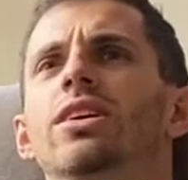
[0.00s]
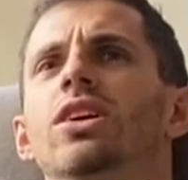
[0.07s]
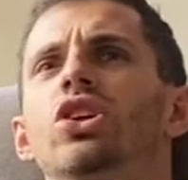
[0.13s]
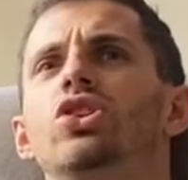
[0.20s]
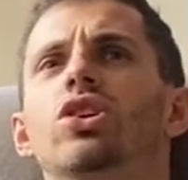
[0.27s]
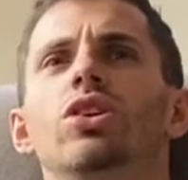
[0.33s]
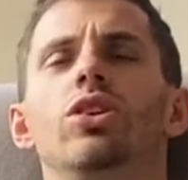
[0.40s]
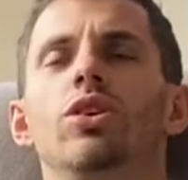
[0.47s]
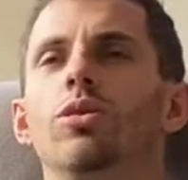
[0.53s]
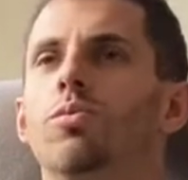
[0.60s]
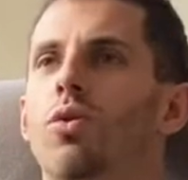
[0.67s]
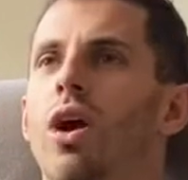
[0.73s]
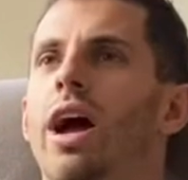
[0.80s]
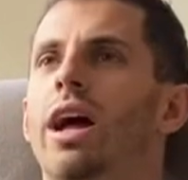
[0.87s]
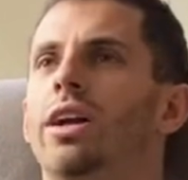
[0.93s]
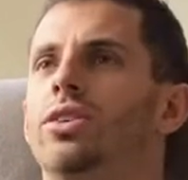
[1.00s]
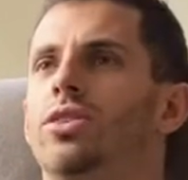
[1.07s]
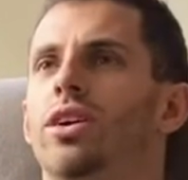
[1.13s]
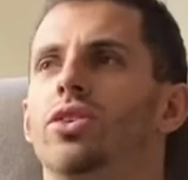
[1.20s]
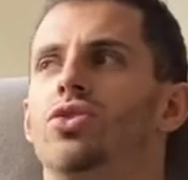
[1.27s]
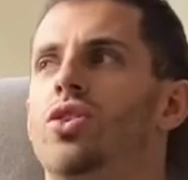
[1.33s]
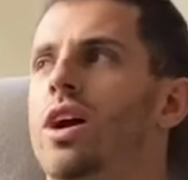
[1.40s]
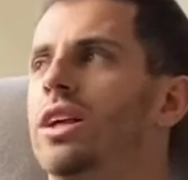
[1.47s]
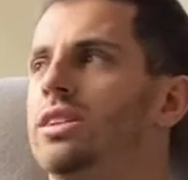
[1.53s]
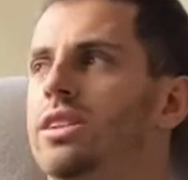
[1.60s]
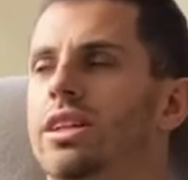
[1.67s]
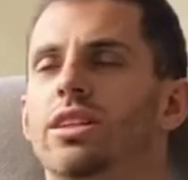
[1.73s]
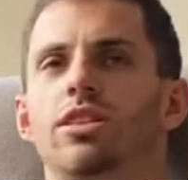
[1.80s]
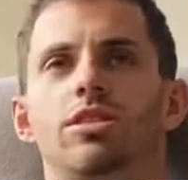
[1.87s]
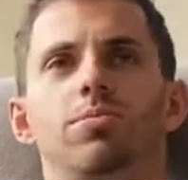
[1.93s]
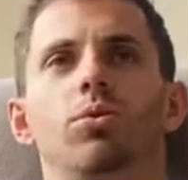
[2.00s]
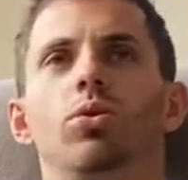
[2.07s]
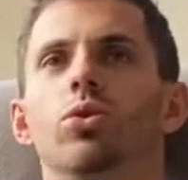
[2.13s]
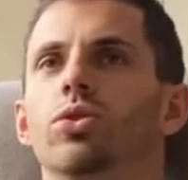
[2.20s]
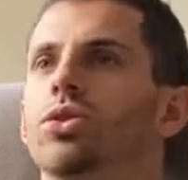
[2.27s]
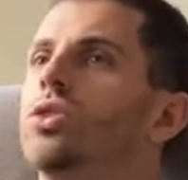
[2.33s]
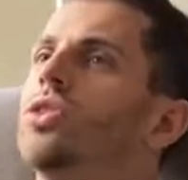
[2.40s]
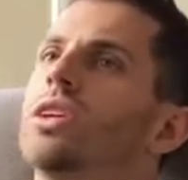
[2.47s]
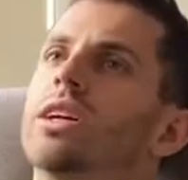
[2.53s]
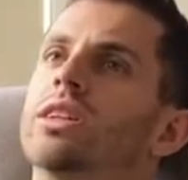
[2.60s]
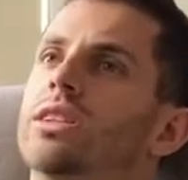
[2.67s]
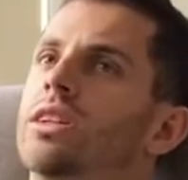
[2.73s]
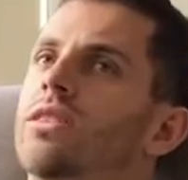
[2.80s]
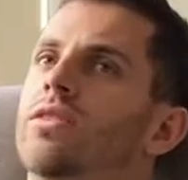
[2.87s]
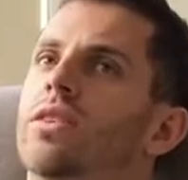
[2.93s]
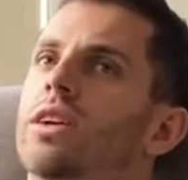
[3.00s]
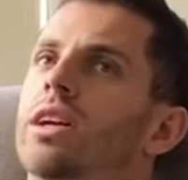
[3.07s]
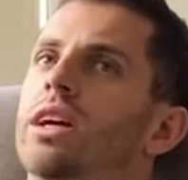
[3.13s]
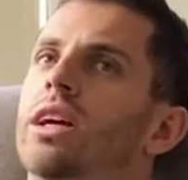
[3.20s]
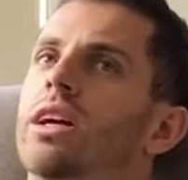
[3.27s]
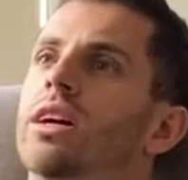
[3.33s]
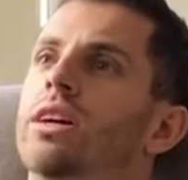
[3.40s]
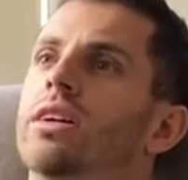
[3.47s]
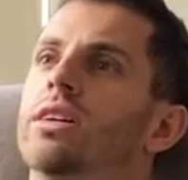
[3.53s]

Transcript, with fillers: it's a new brand trying to transcend the sport, do things differently,